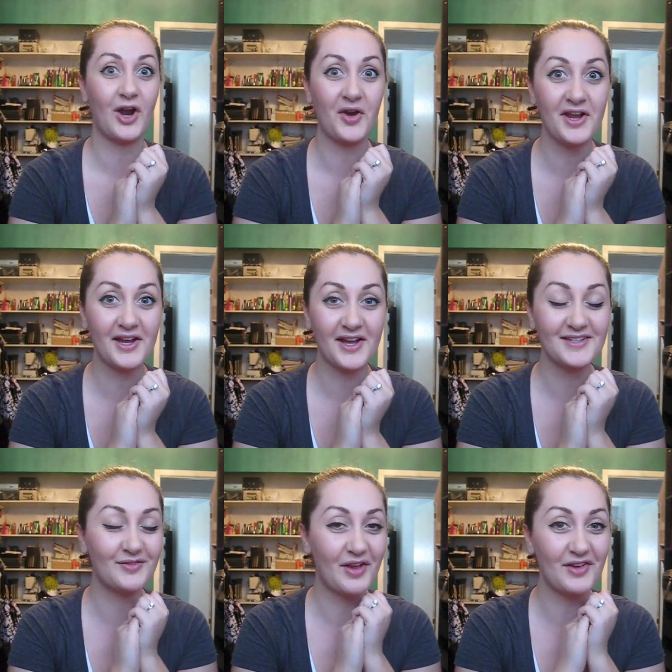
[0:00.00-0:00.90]
Alright
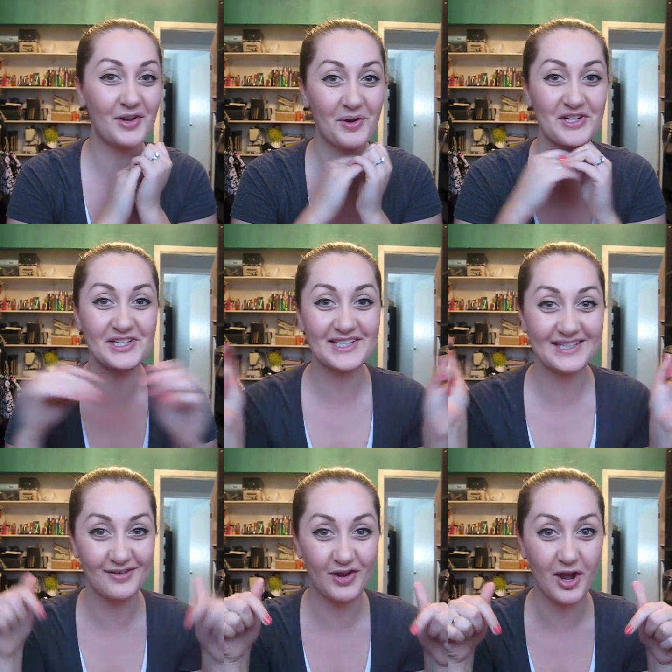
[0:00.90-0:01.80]
guys, if you have any
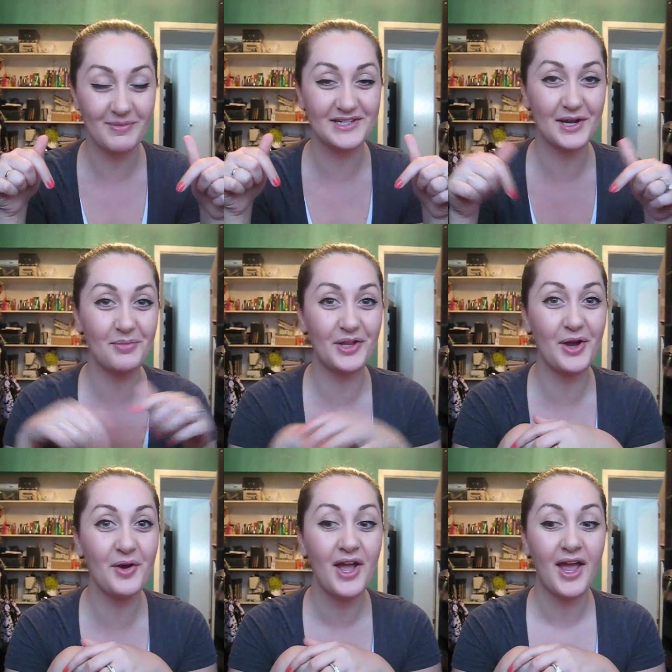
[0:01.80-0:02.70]
questions, leave a comment down
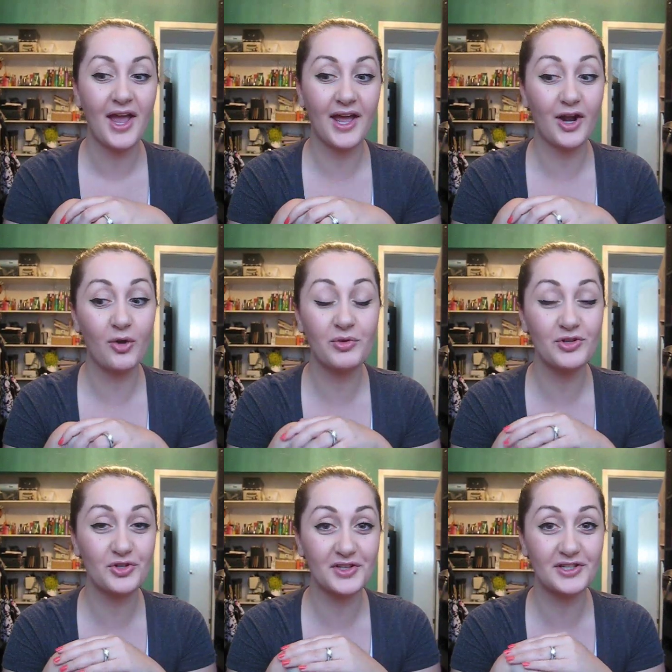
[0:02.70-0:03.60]
below, and I hope you
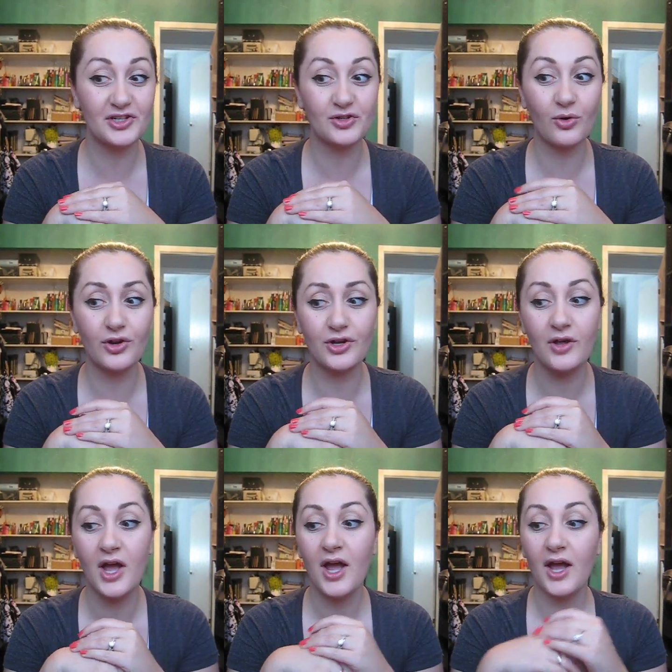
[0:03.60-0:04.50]
enjoyed this tutorial.